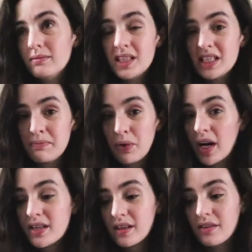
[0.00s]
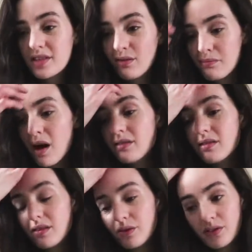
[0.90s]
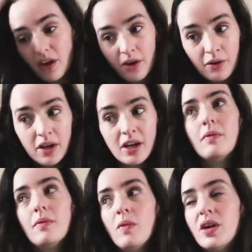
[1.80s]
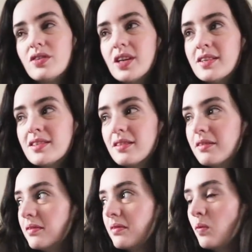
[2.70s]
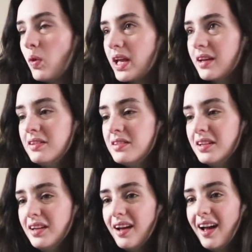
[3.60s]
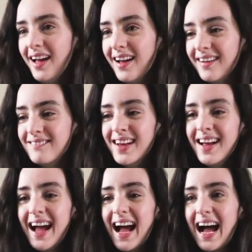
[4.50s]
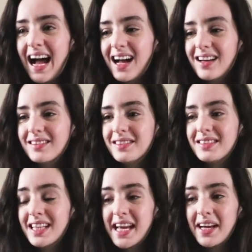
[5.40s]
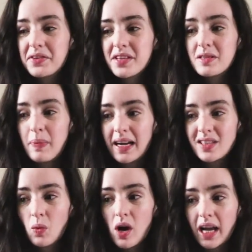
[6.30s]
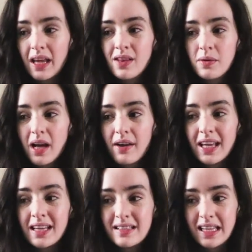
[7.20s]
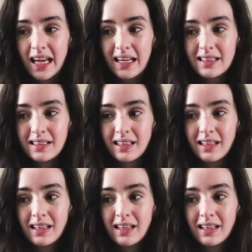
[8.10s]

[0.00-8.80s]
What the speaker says: since in Brighton, so a month or so, which is weird. And today also is back to work. Even though we don't have internet,